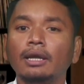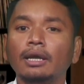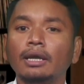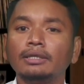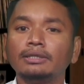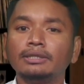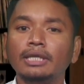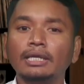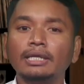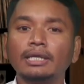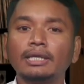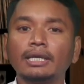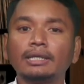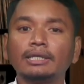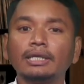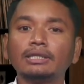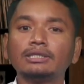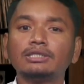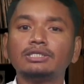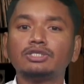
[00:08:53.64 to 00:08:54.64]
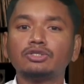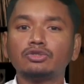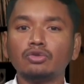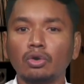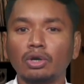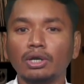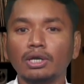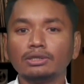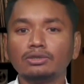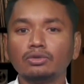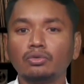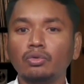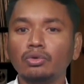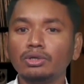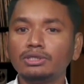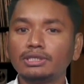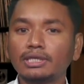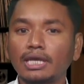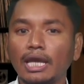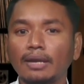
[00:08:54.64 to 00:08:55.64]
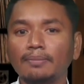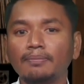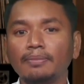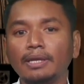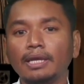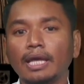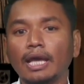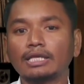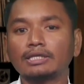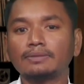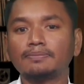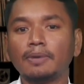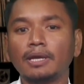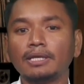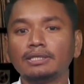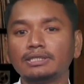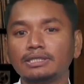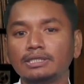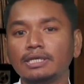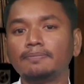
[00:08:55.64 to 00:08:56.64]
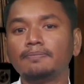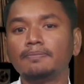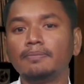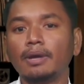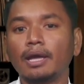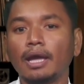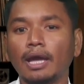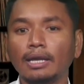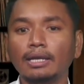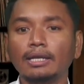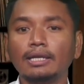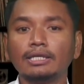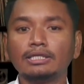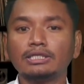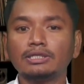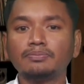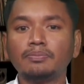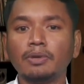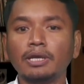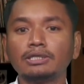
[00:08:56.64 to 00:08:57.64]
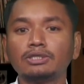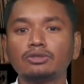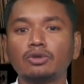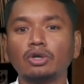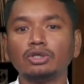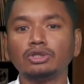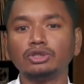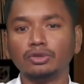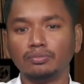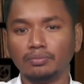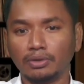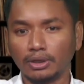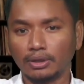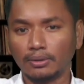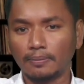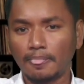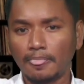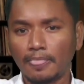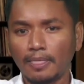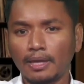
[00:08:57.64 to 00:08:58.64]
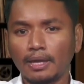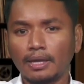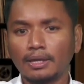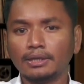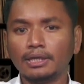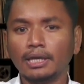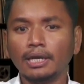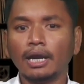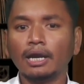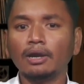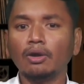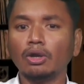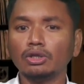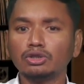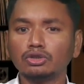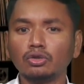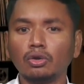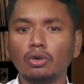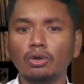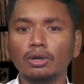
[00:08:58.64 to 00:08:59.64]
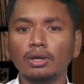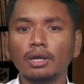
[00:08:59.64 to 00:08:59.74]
dedicated storage which can be expensive and space consuming. They are also